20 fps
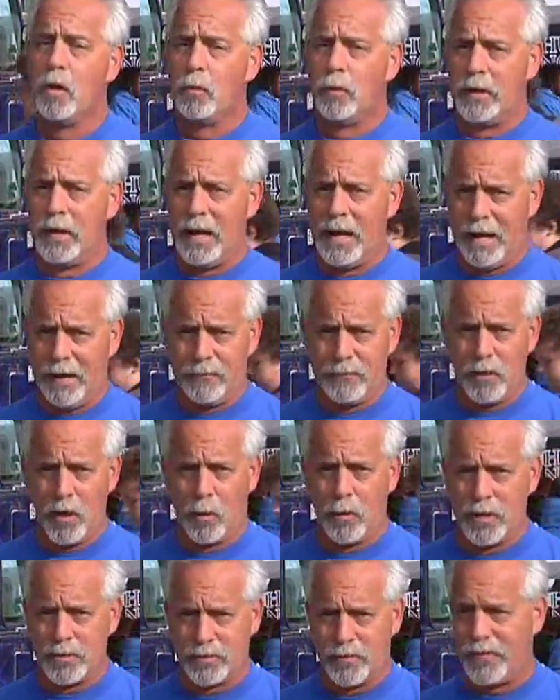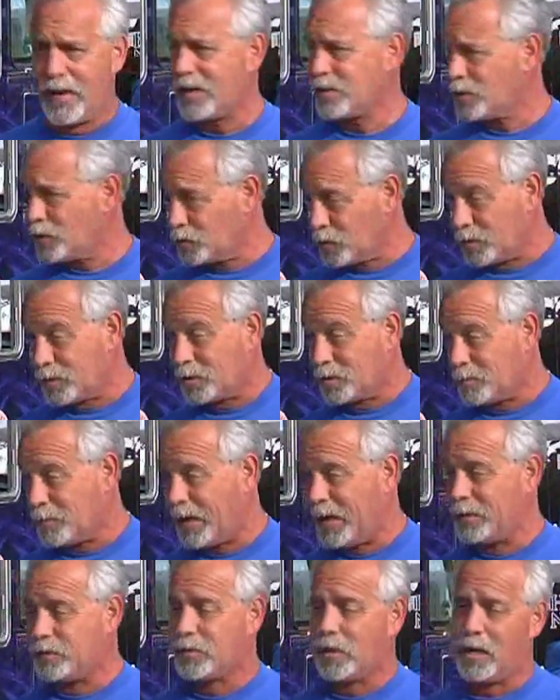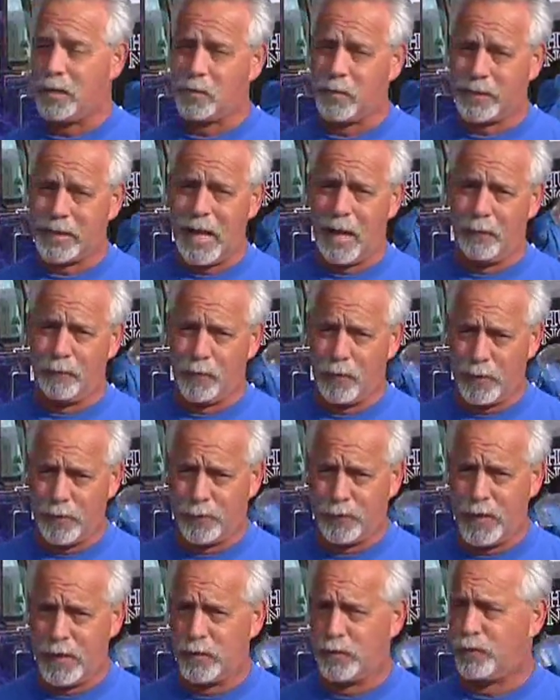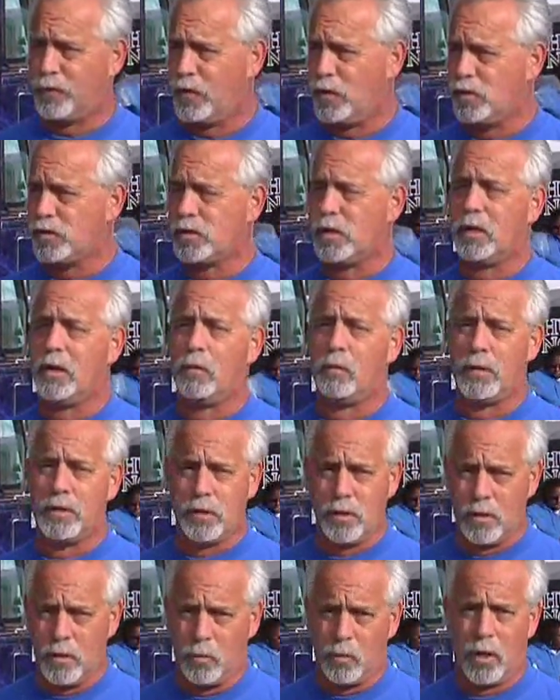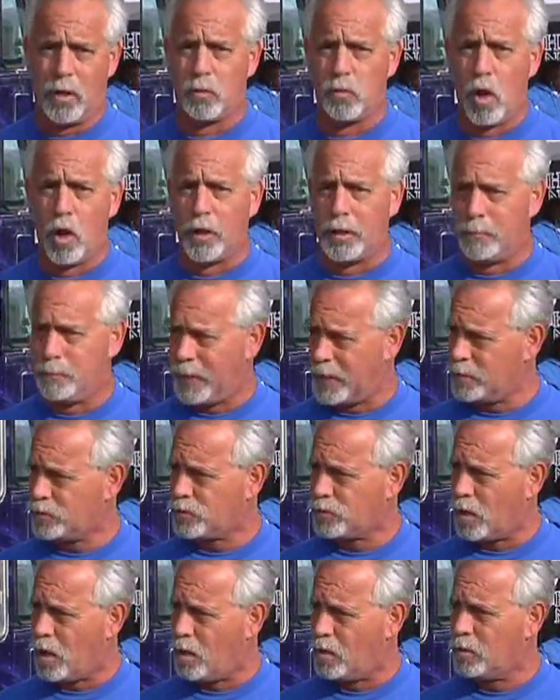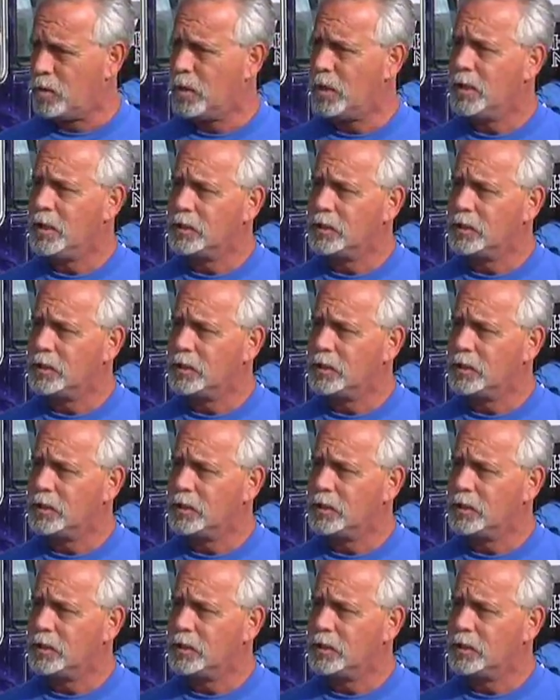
We have No Reservations, which is my truck. We're California French fusion, and we do we're a rolling bistro.